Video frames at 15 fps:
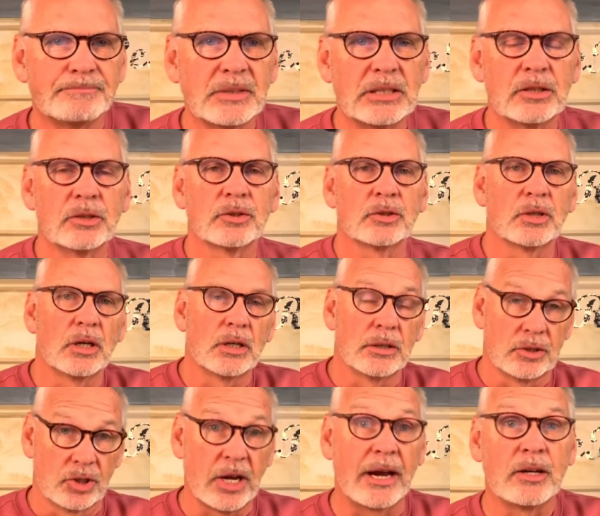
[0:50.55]

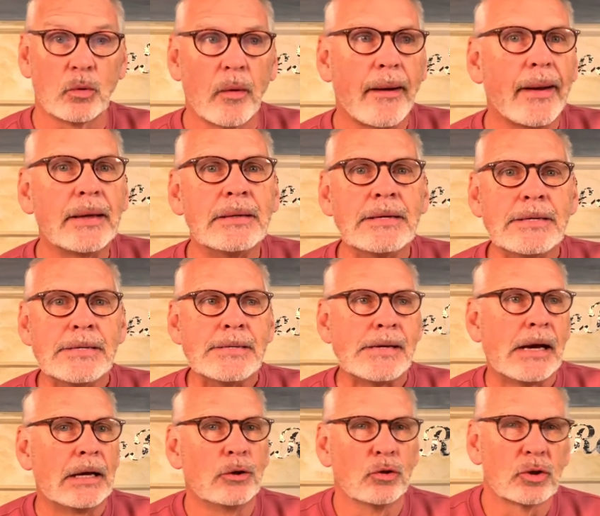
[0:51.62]
the January,
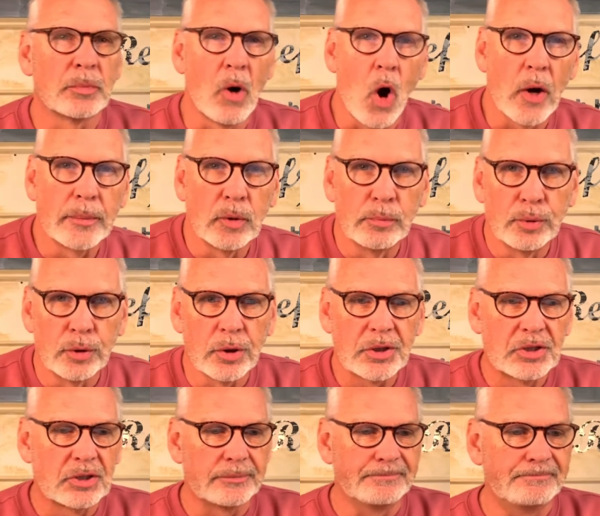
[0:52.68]
doing some Audible
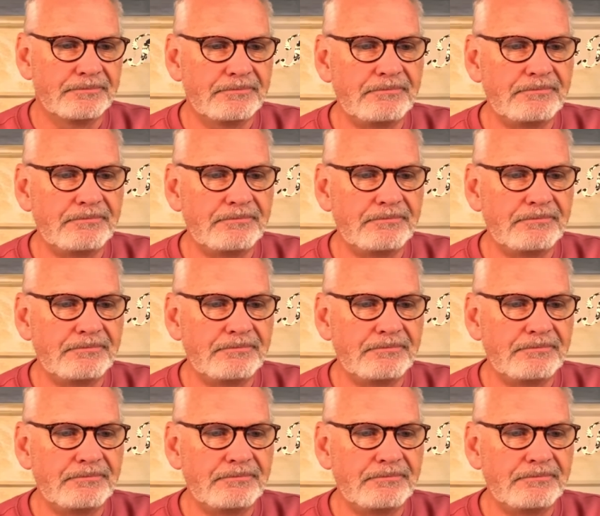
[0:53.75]
books,